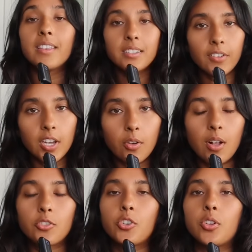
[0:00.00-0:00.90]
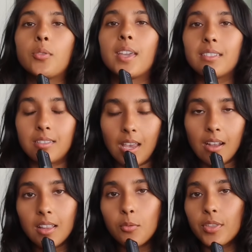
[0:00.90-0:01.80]
this video, I'll show you
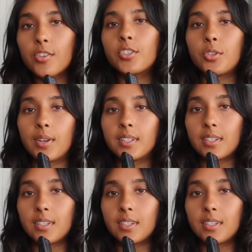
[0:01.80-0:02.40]
exactly what they're doing